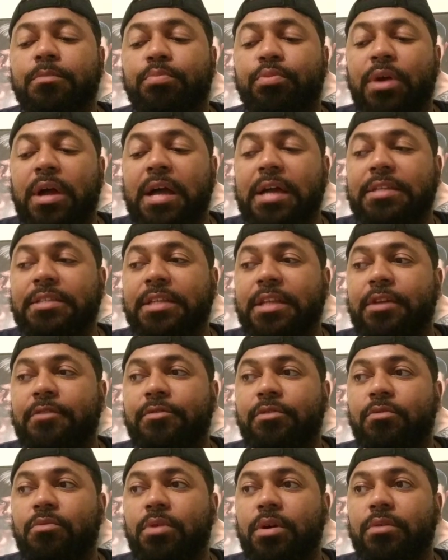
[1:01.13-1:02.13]
surprised that
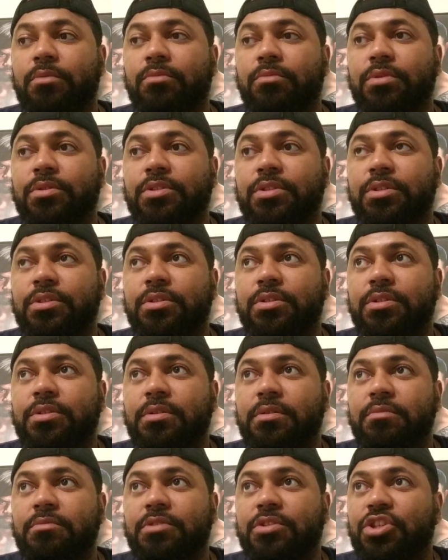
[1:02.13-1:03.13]
everyone
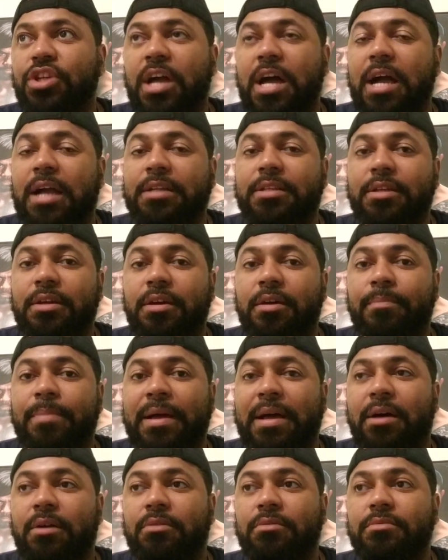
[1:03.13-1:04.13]
was shocked
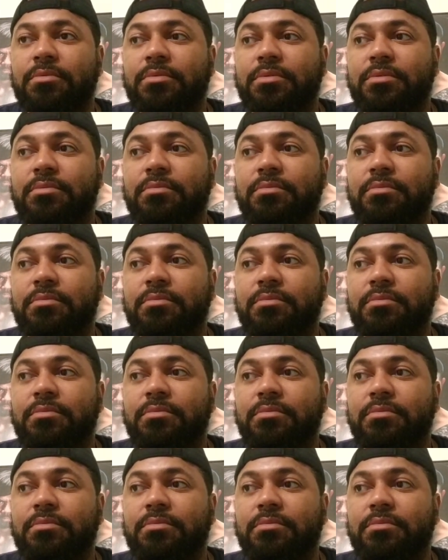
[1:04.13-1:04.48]
about